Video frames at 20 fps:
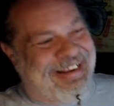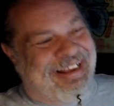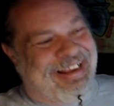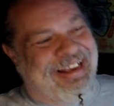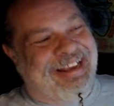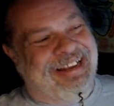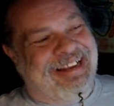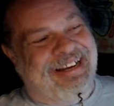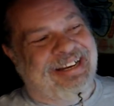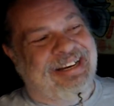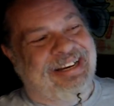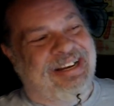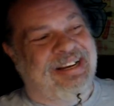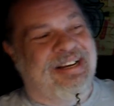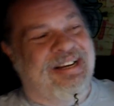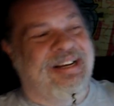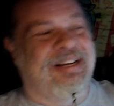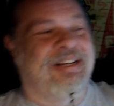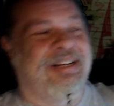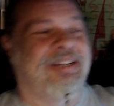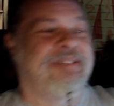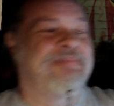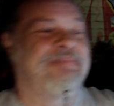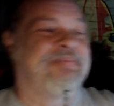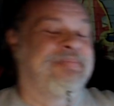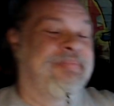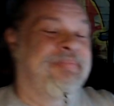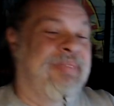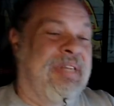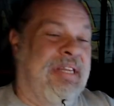
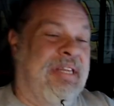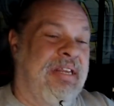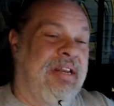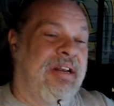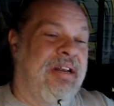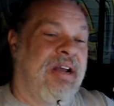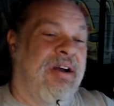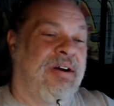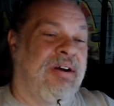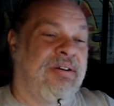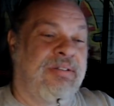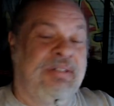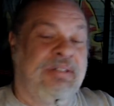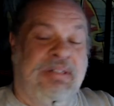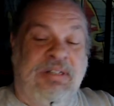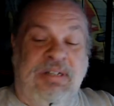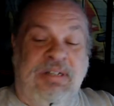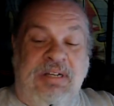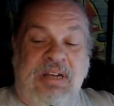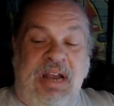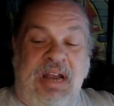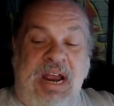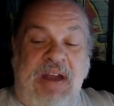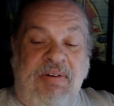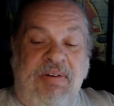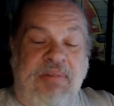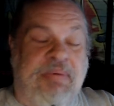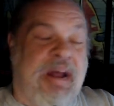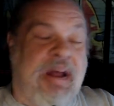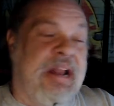you know,
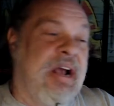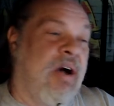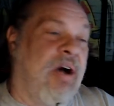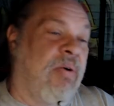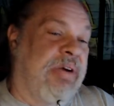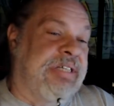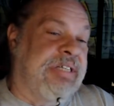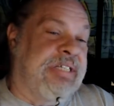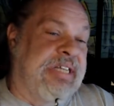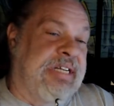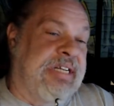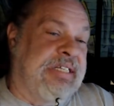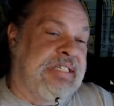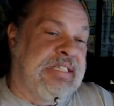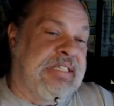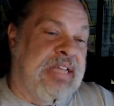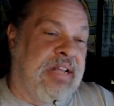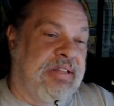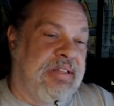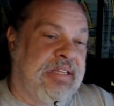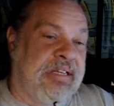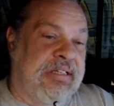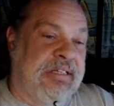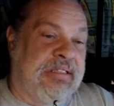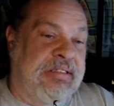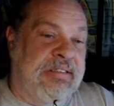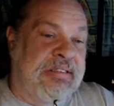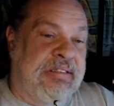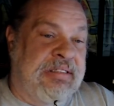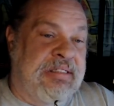everybody always needs something,
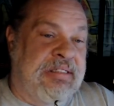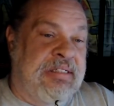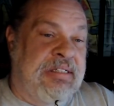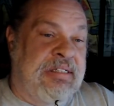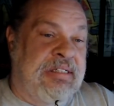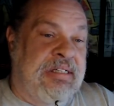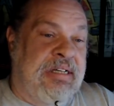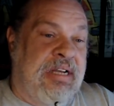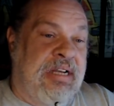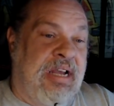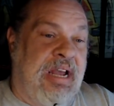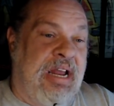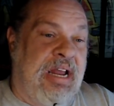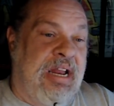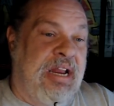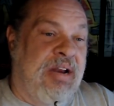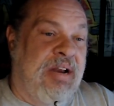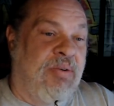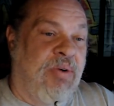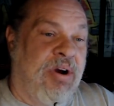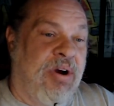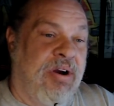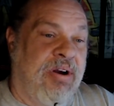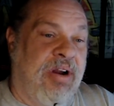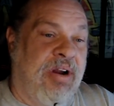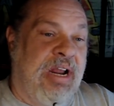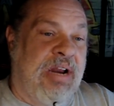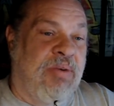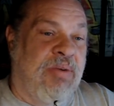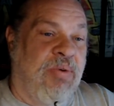and we're
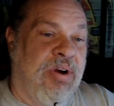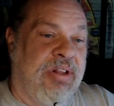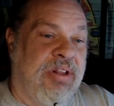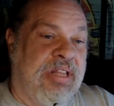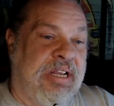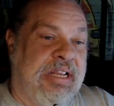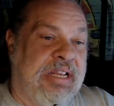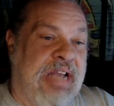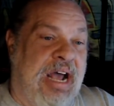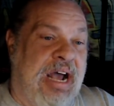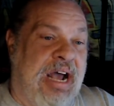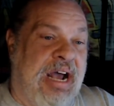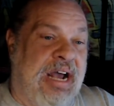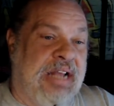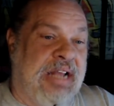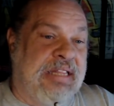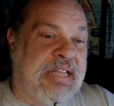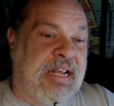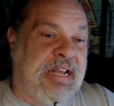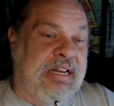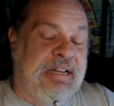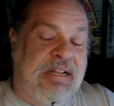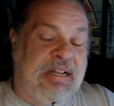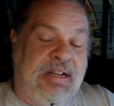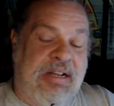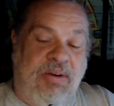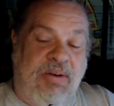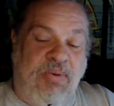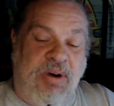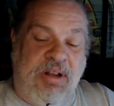the
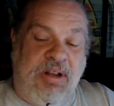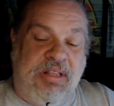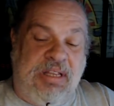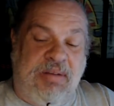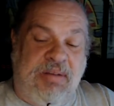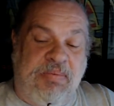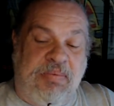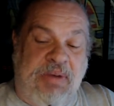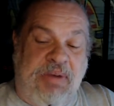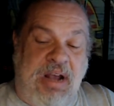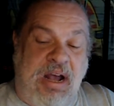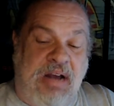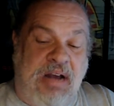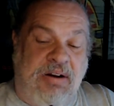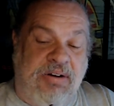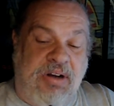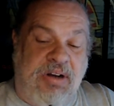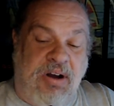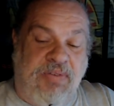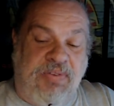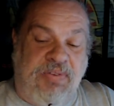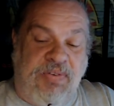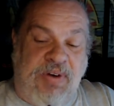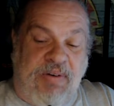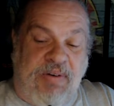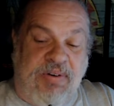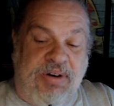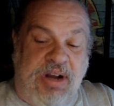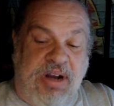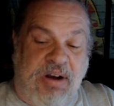I don't know if you've
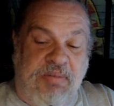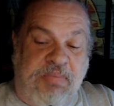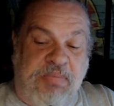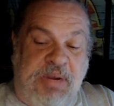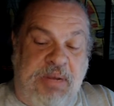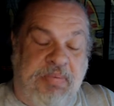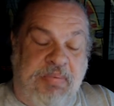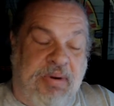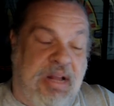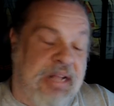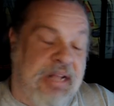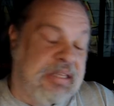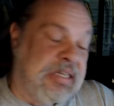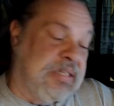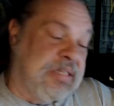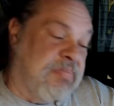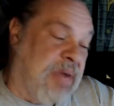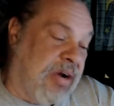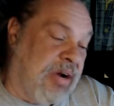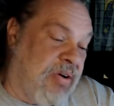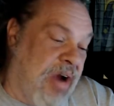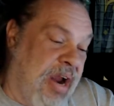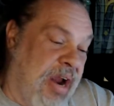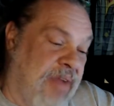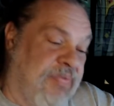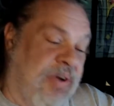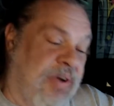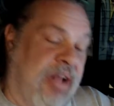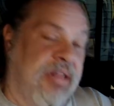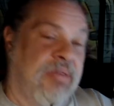ever known people like this. My
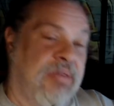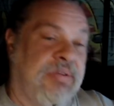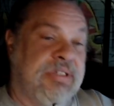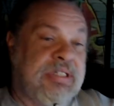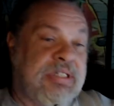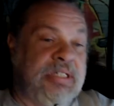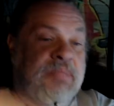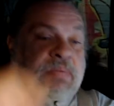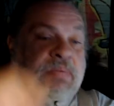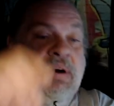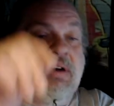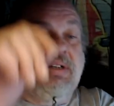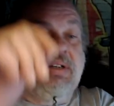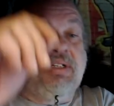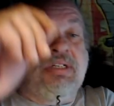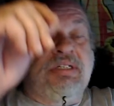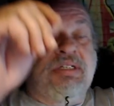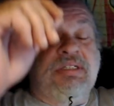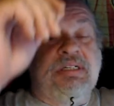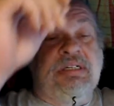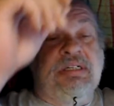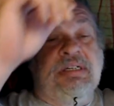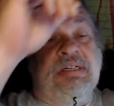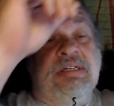grandfather was this person,